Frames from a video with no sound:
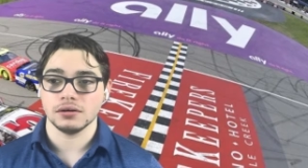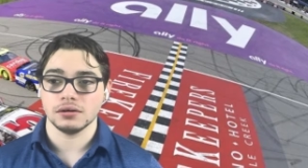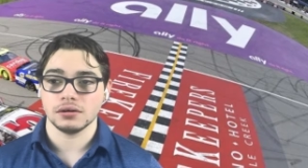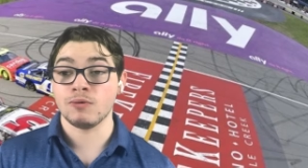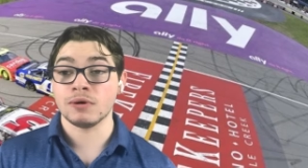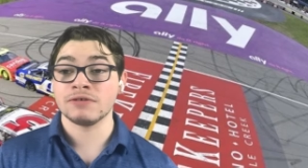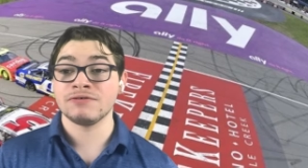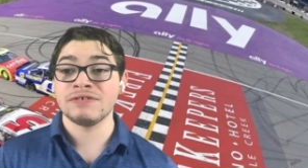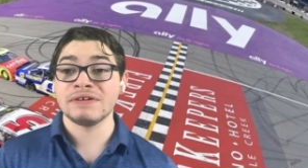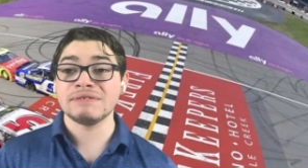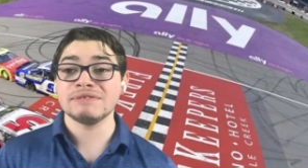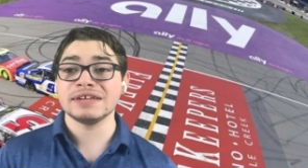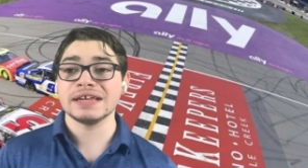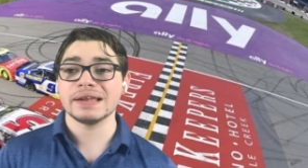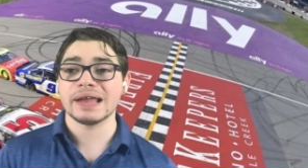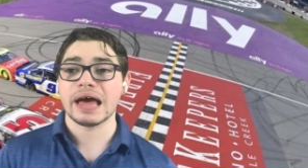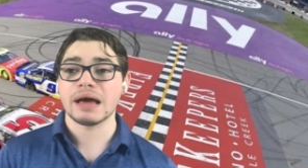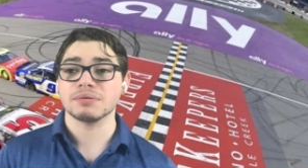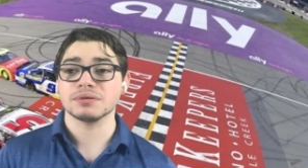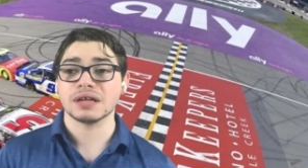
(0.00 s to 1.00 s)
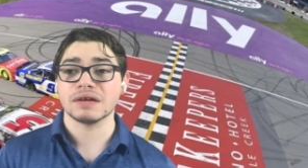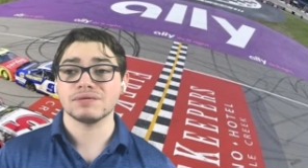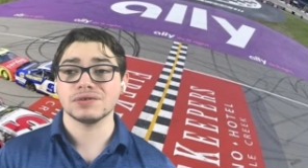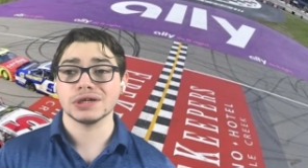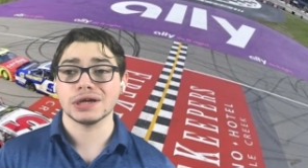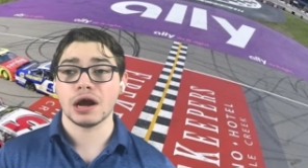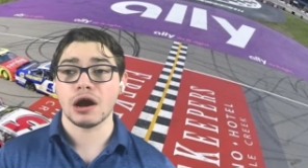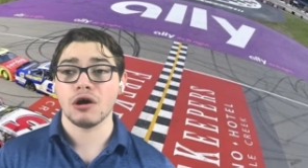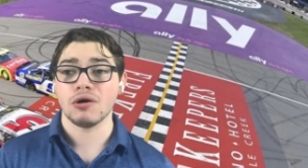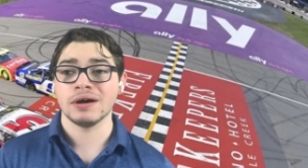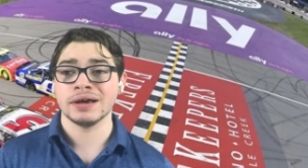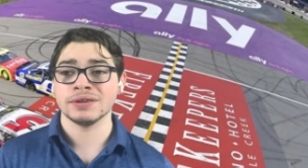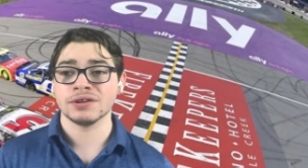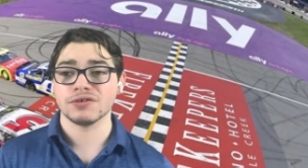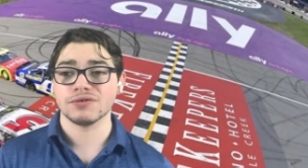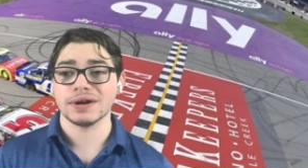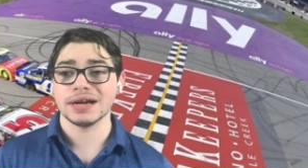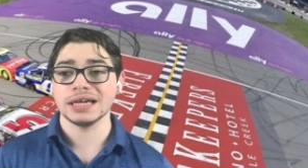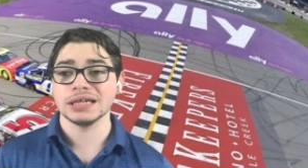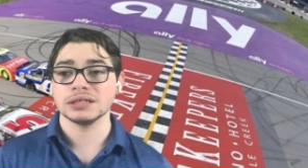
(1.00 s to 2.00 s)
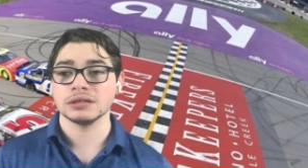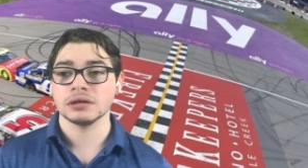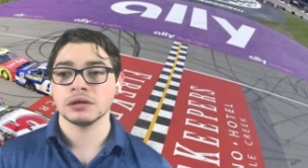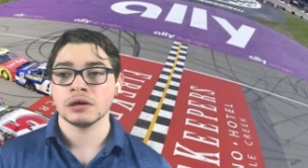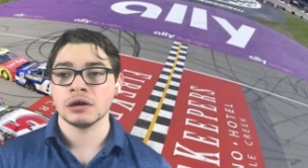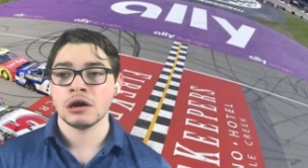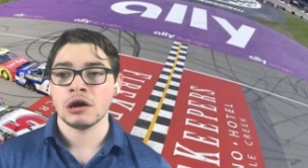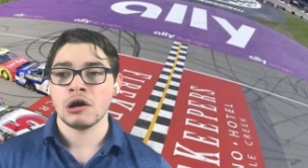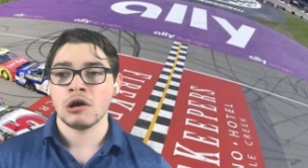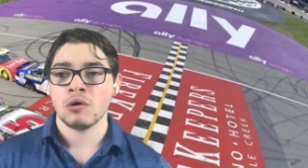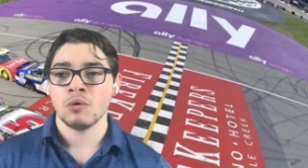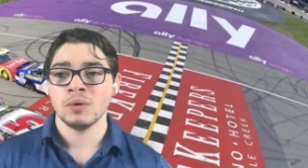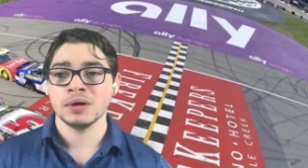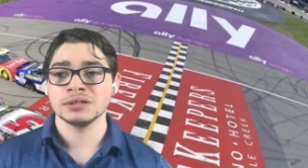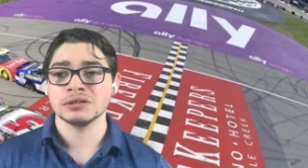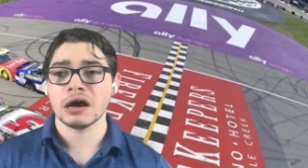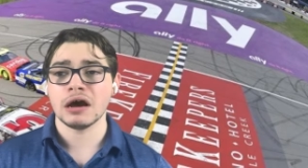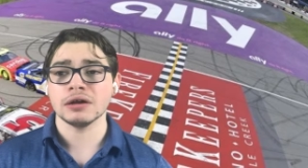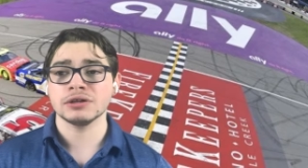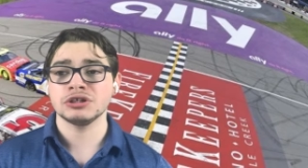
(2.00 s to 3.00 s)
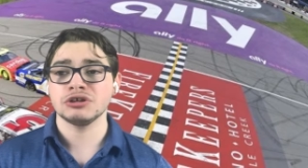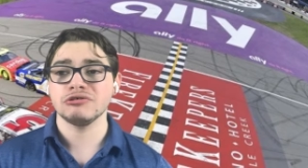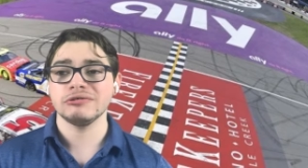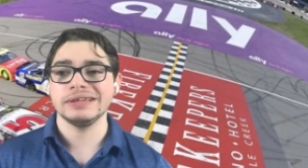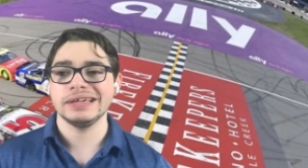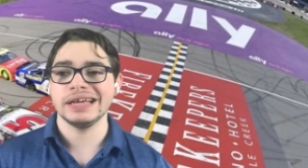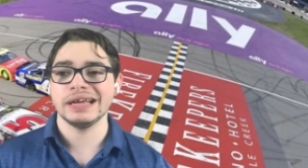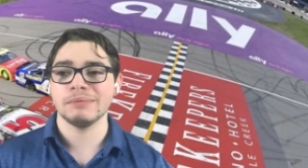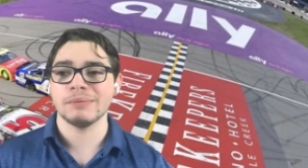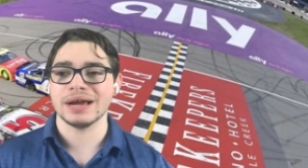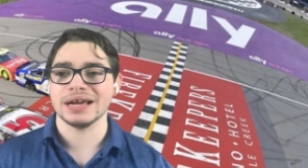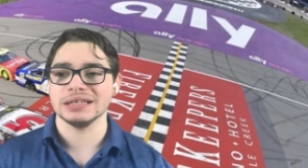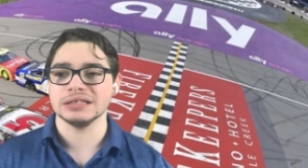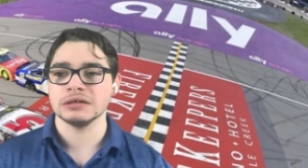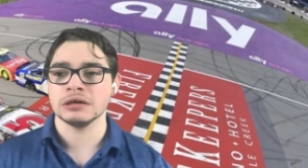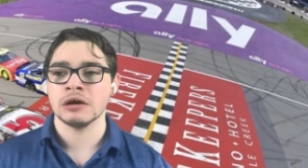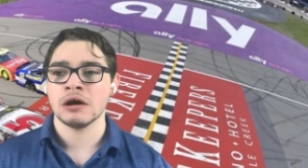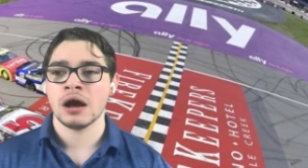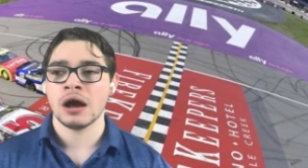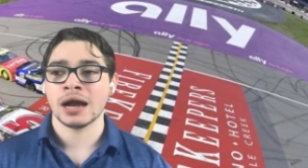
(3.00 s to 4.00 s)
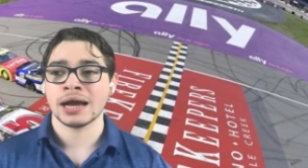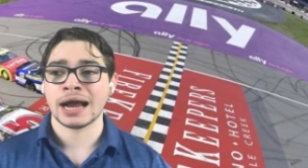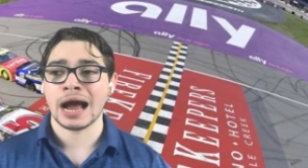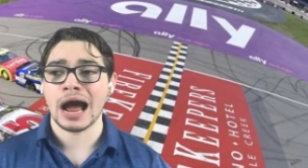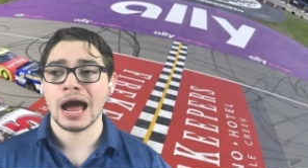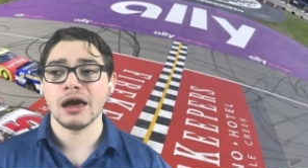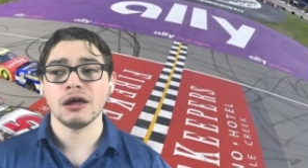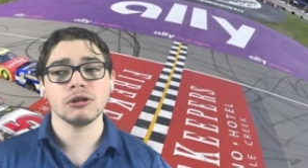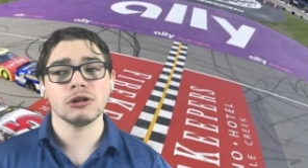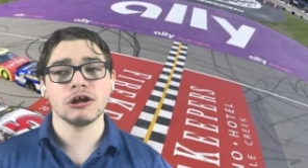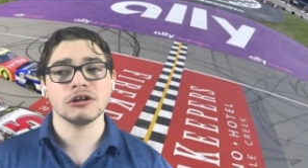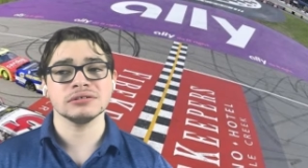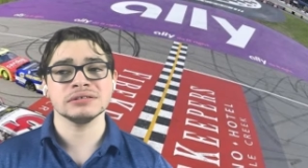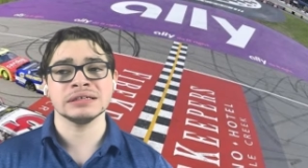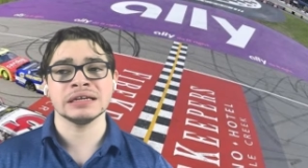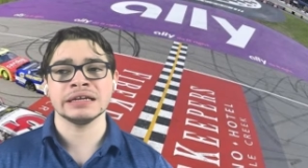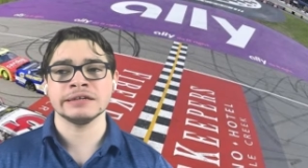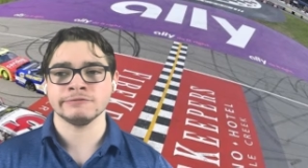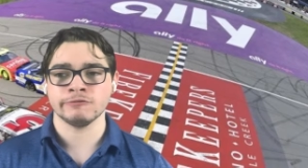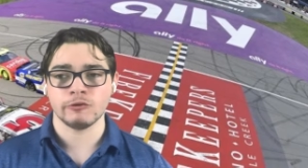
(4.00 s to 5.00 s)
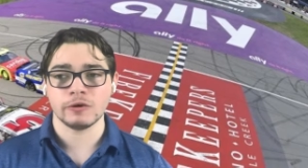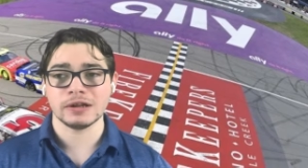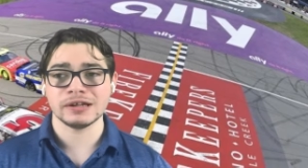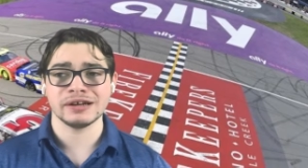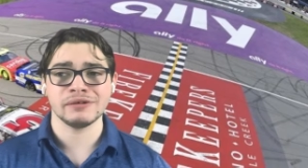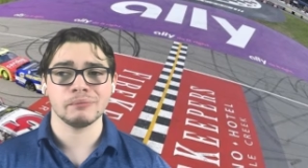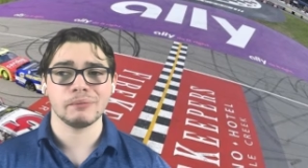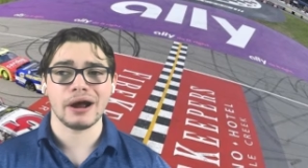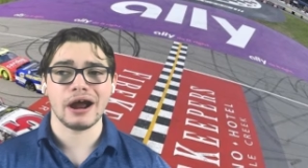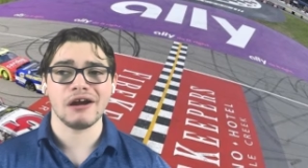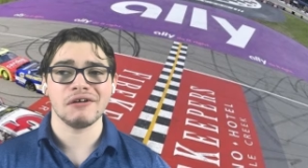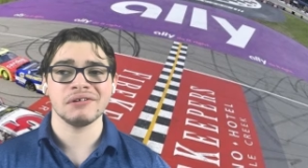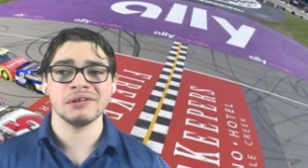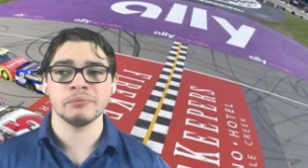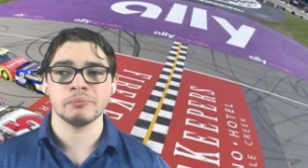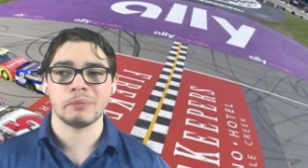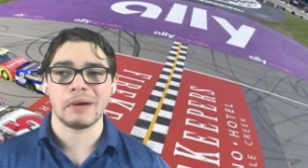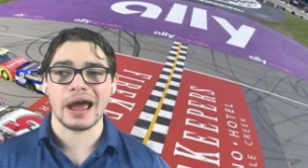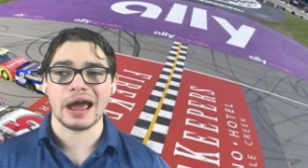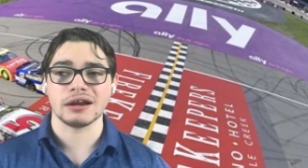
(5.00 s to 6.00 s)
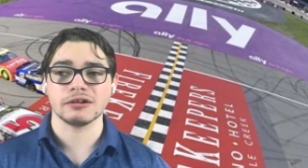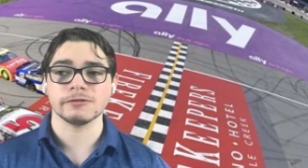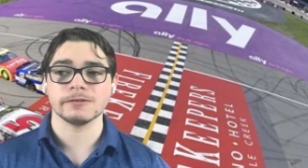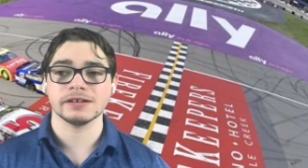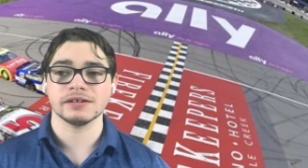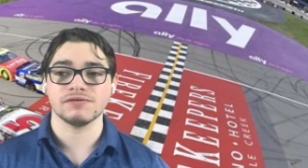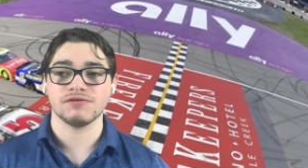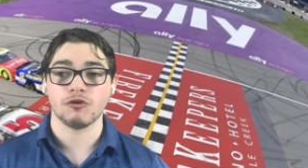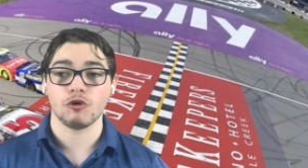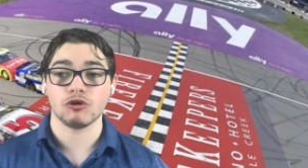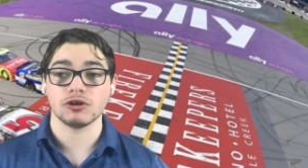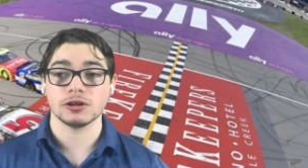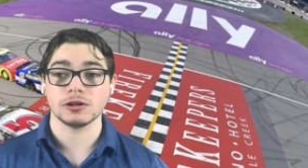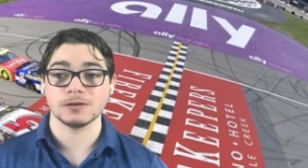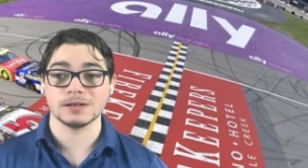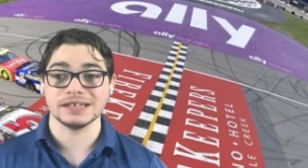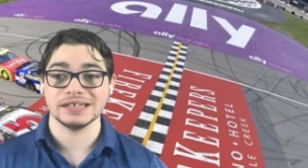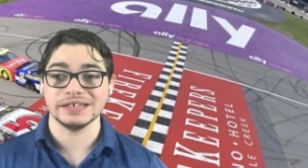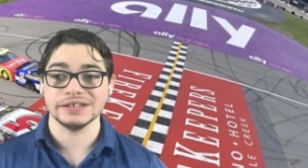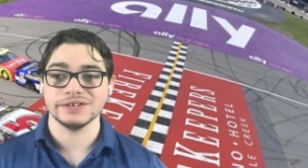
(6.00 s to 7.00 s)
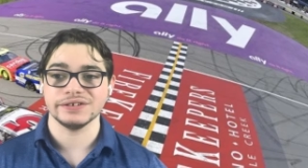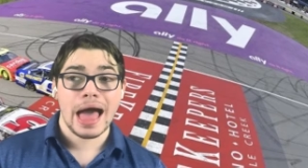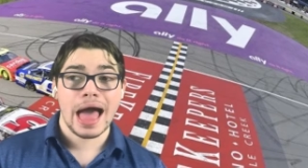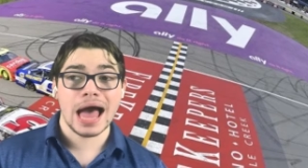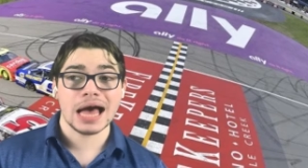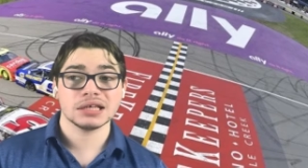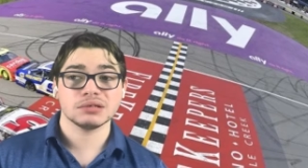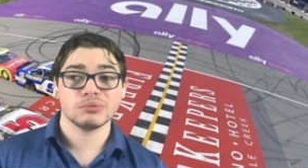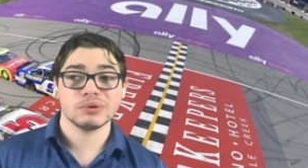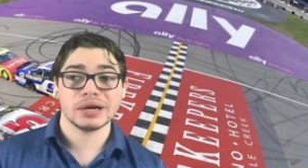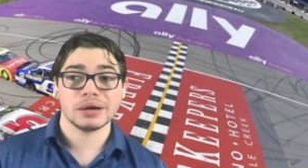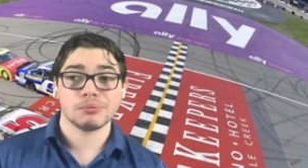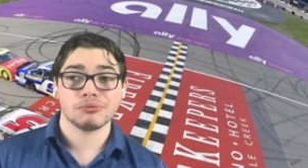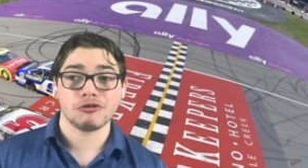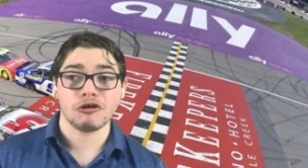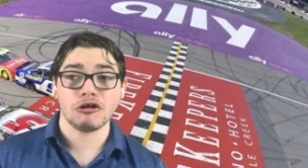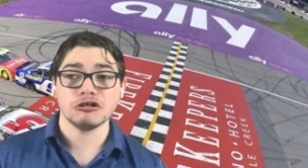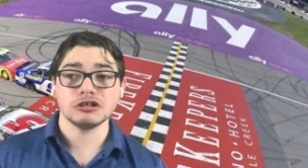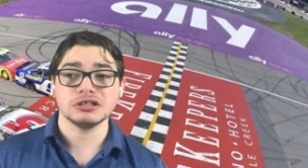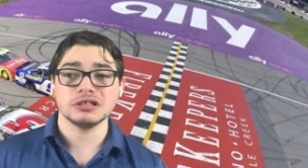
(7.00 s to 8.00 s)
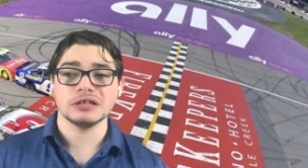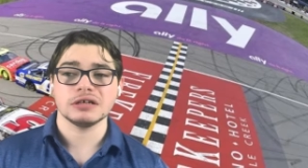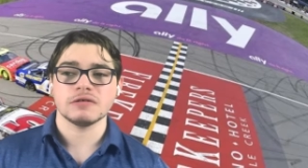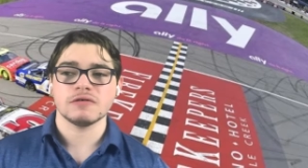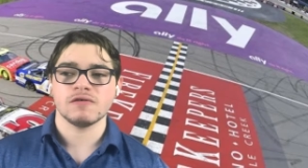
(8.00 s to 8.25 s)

With 50 laps left to go in the race, we saw two teammates Kyle Larson and William Byron battling for the lead as we approached